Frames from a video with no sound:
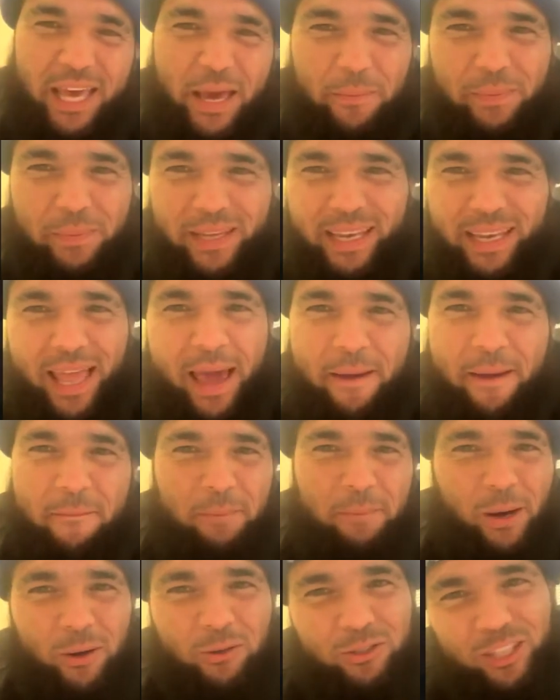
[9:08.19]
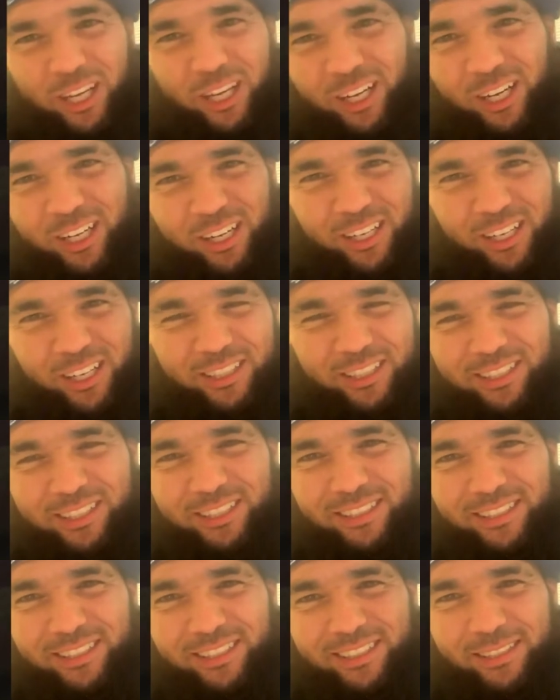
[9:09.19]
It'd be like Bone
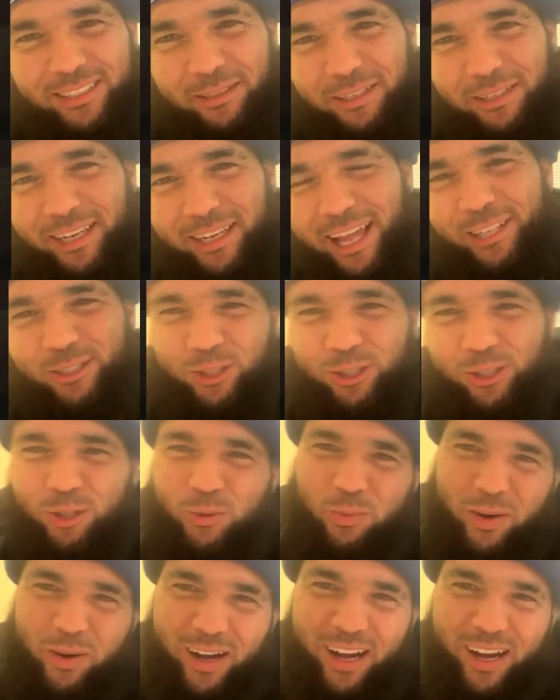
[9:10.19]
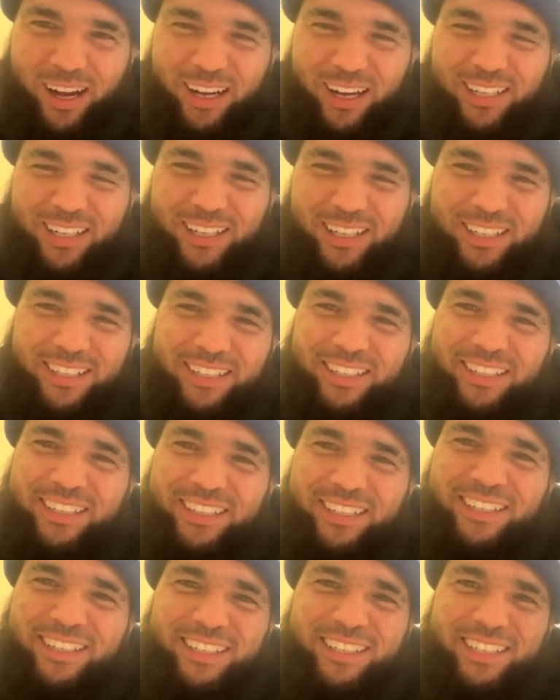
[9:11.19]
Thugs, like Tupac,
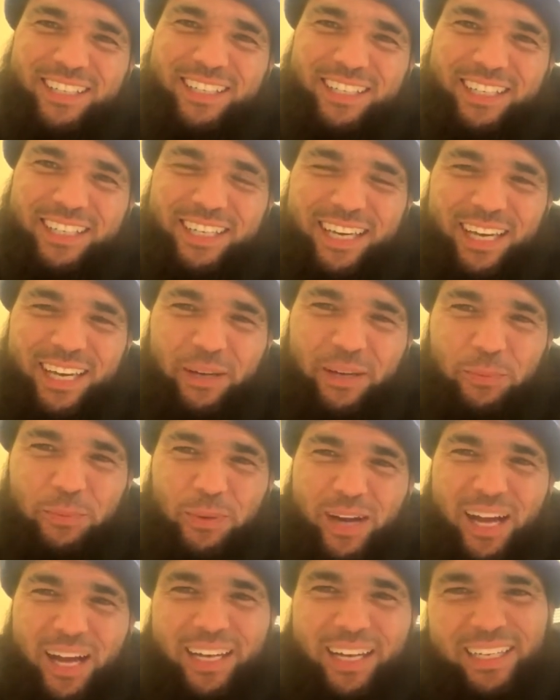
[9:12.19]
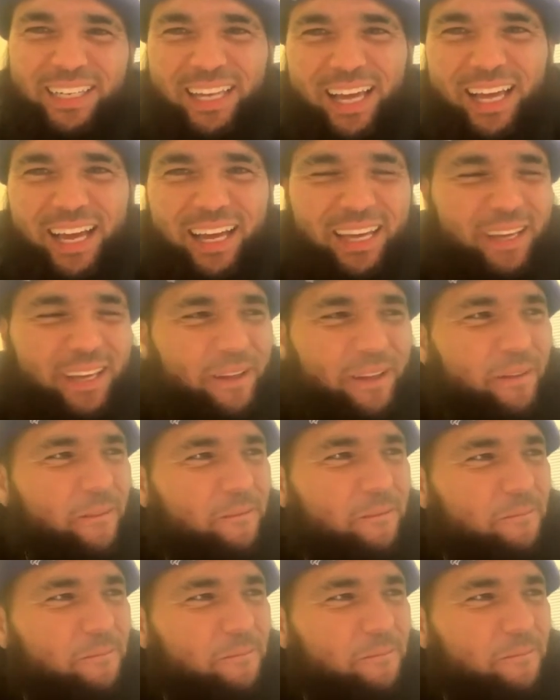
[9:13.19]
and probably like